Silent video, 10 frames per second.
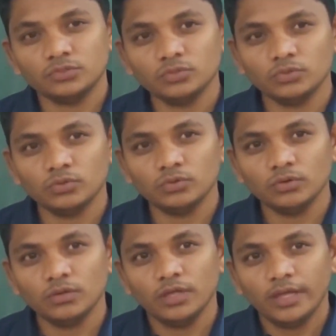
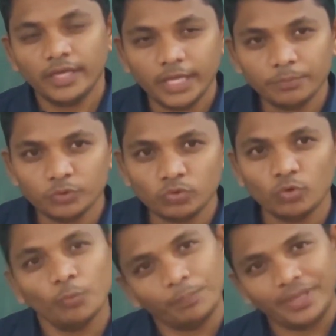to him
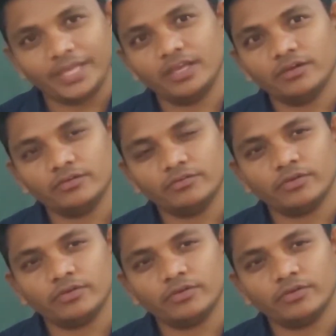to me,